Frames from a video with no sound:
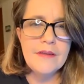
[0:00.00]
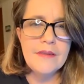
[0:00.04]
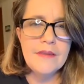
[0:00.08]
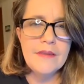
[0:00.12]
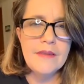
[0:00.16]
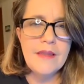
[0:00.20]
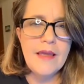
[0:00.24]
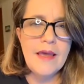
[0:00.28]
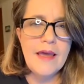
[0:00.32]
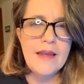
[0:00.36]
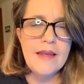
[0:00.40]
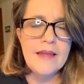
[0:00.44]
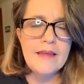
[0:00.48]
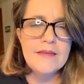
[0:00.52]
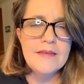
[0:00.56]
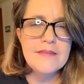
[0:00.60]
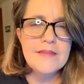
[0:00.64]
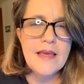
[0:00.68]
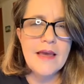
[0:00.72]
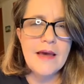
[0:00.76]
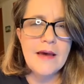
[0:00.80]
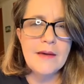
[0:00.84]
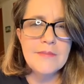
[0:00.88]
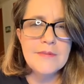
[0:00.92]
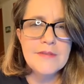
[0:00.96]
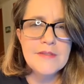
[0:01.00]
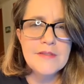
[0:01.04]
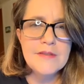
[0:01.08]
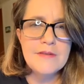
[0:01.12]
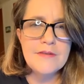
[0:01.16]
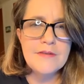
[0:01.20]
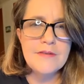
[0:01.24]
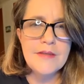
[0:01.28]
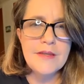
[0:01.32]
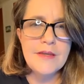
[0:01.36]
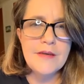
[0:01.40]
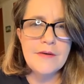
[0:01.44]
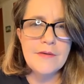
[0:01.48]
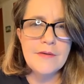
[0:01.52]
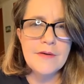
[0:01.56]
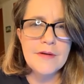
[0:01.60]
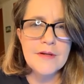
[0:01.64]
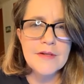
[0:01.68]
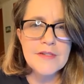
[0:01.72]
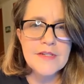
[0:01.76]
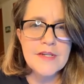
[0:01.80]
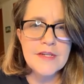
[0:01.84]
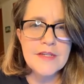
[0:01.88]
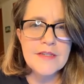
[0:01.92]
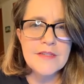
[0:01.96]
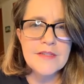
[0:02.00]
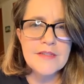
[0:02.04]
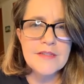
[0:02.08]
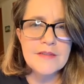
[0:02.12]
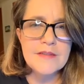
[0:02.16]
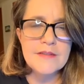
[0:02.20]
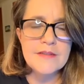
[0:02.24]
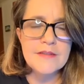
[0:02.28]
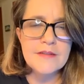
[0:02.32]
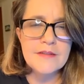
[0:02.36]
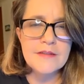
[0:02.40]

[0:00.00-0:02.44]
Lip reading: That is absolutely gorgeous.